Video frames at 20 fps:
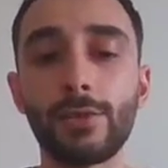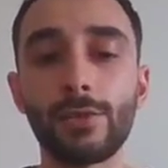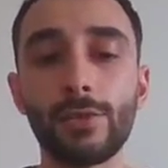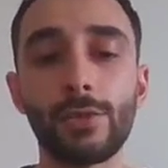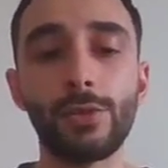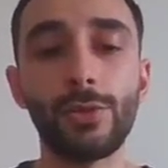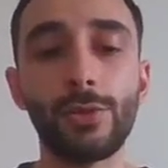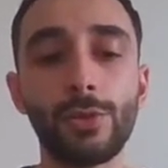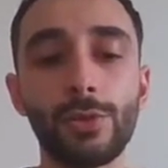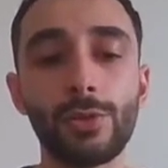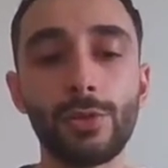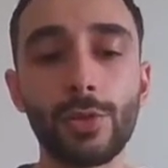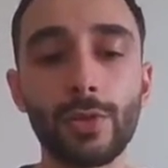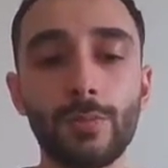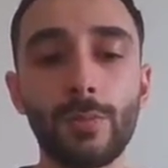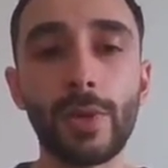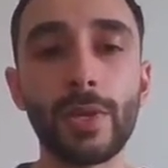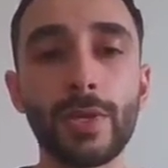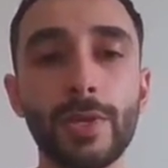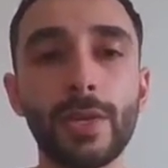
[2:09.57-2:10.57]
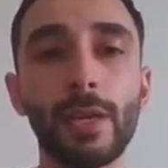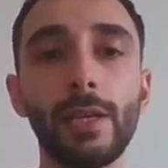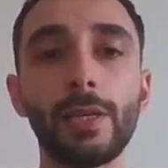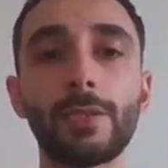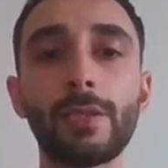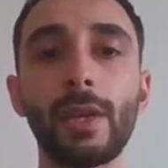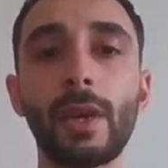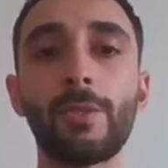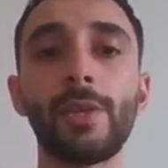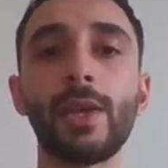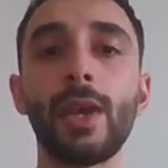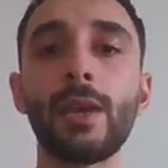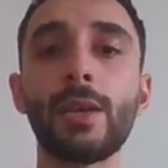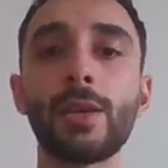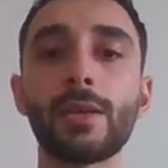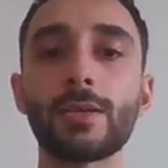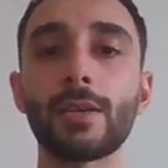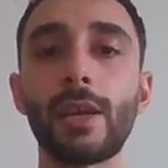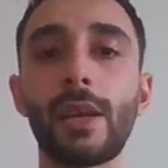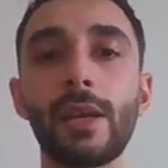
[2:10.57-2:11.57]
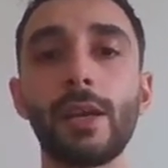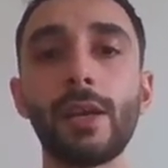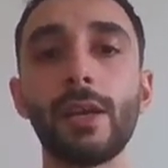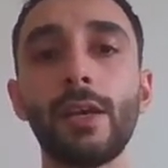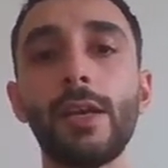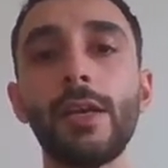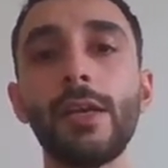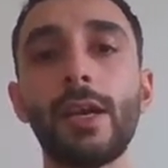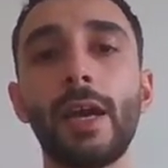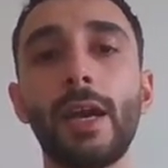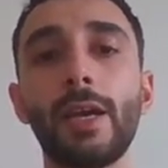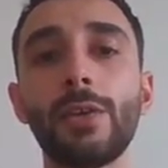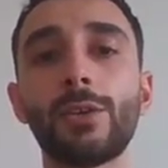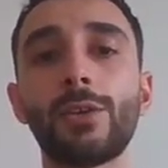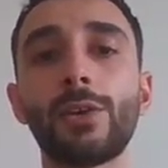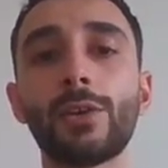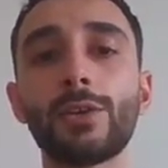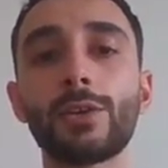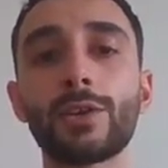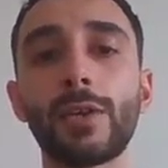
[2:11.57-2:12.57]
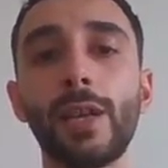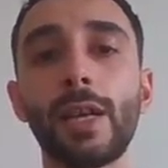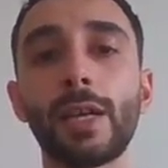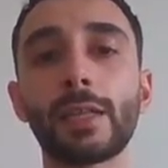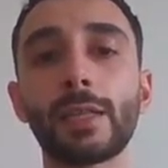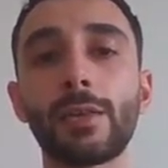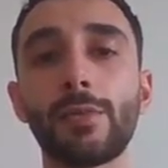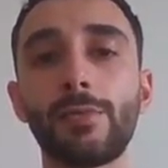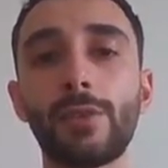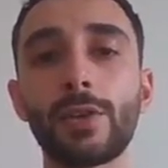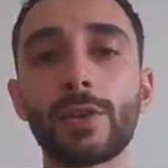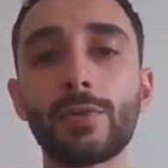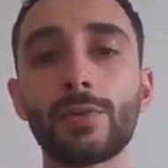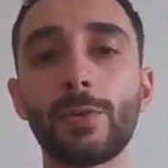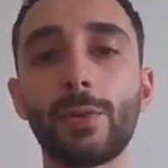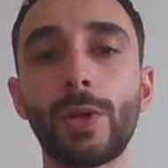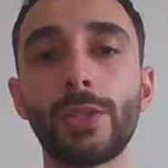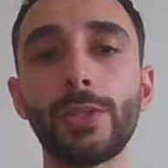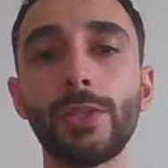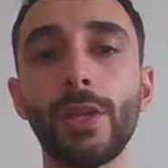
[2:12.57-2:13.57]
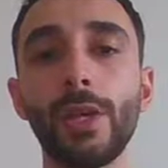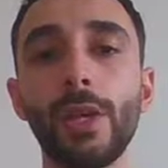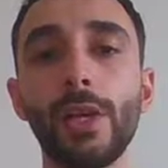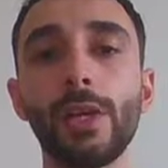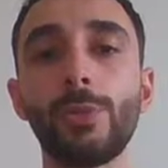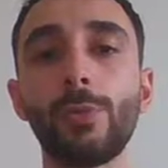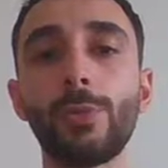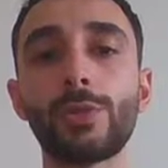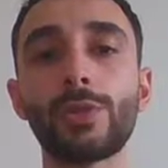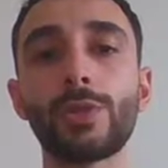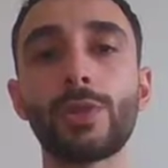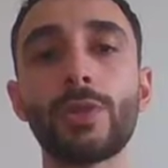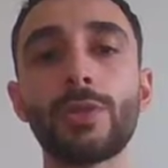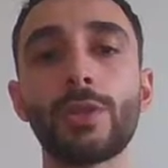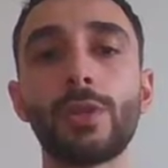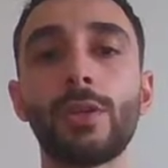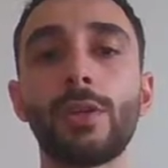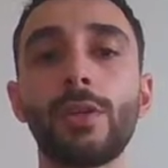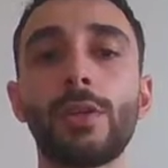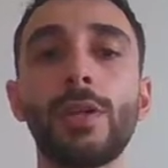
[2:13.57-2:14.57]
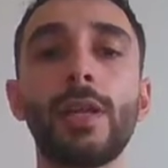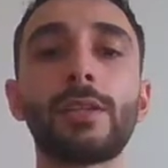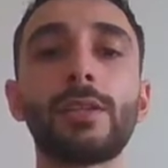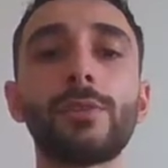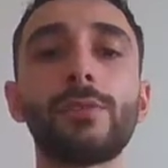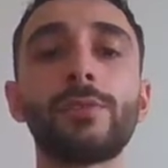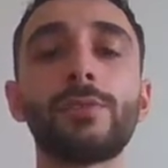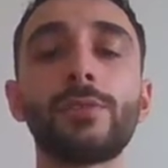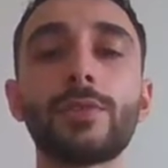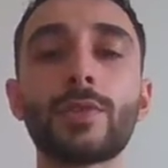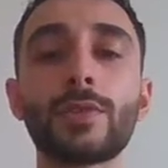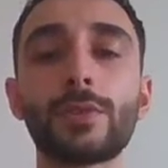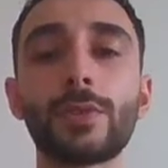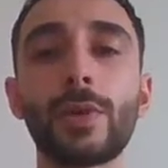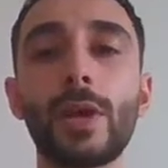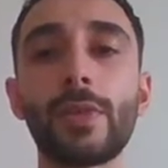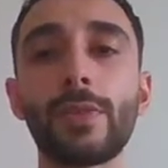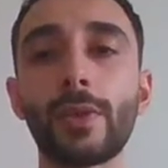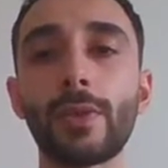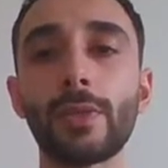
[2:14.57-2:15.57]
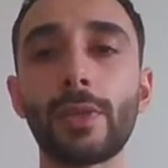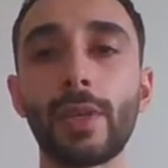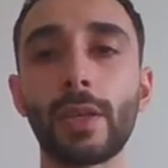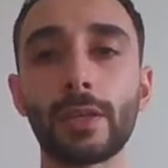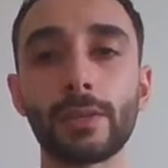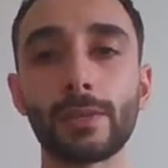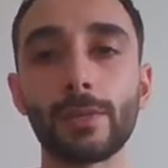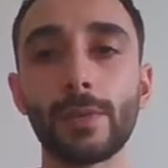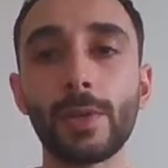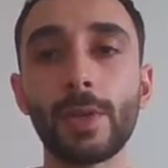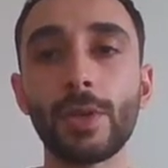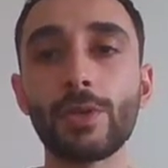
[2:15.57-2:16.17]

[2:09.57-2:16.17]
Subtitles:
So you just basically type in RSI and you go select the first one, which is a relative strength index.